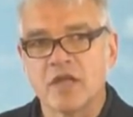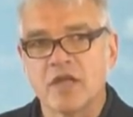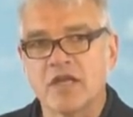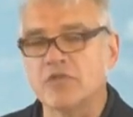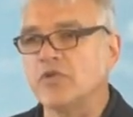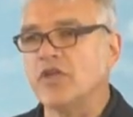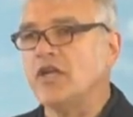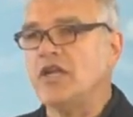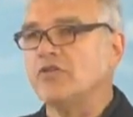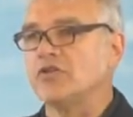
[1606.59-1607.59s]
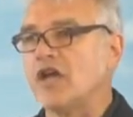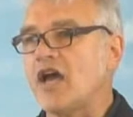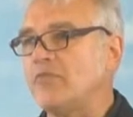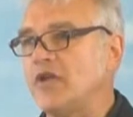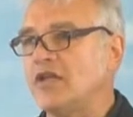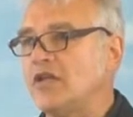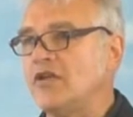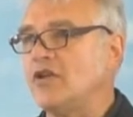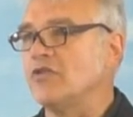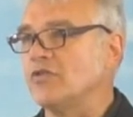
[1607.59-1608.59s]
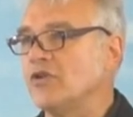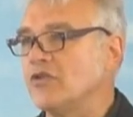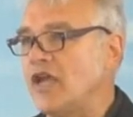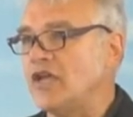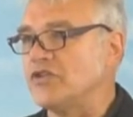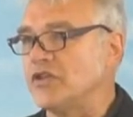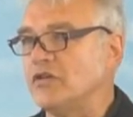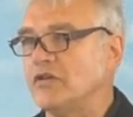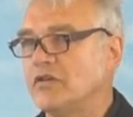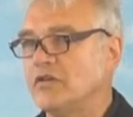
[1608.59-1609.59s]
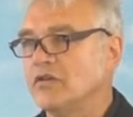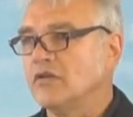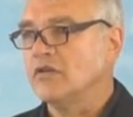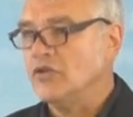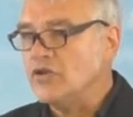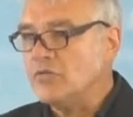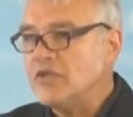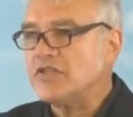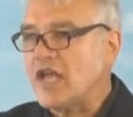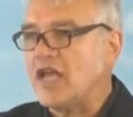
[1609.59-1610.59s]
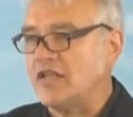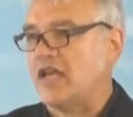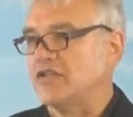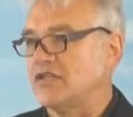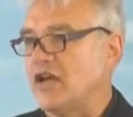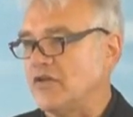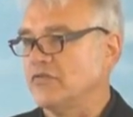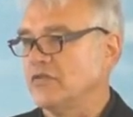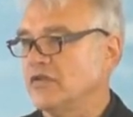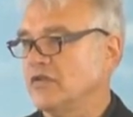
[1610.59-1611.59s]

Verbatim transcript: Because with any other topic in any other location, you could be saying that stuff.